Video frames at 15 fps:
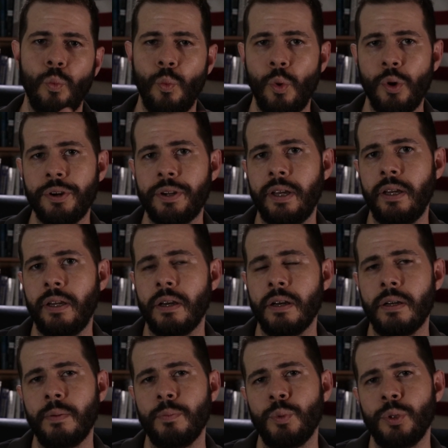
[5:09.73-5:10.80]
working
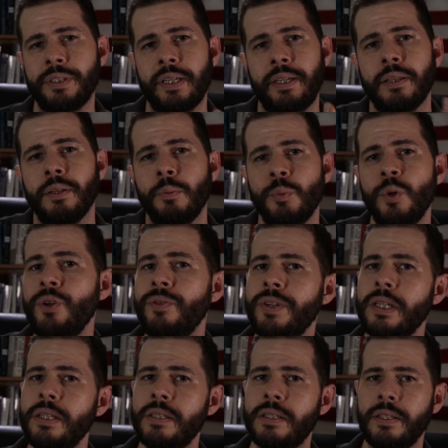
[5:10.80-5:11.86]
on particular
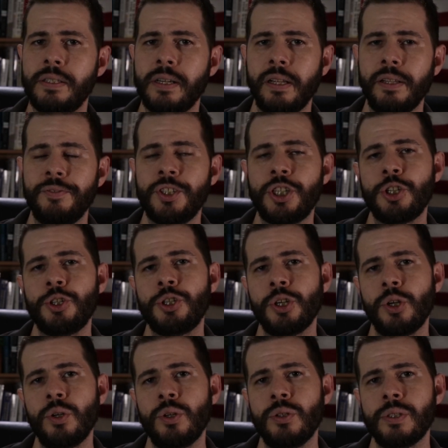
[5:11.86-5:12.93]
movies and television
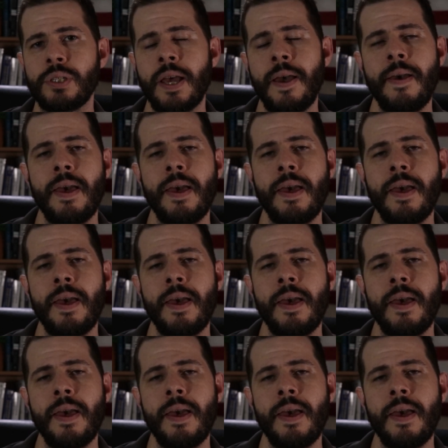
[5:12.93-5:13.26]
shows.